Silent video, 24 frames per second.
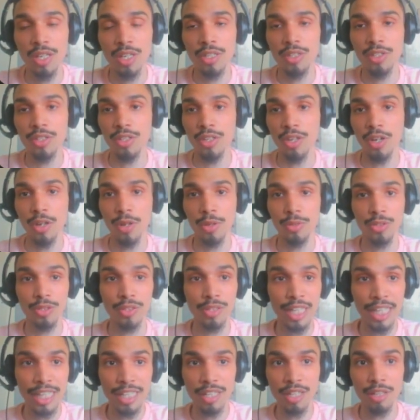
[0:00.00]
So the
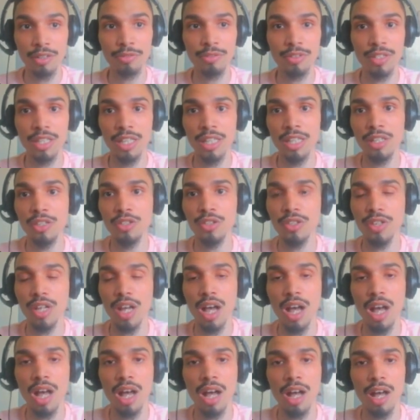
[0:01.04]
link of this
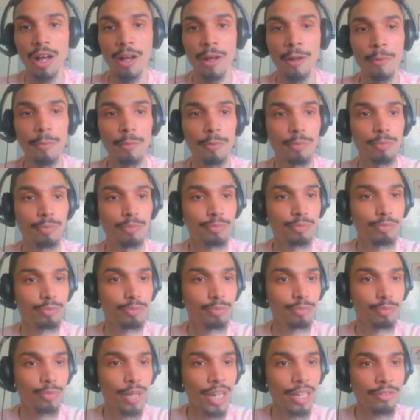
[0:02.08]

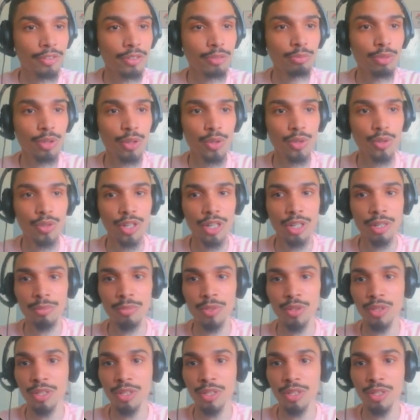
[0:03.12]
Python program,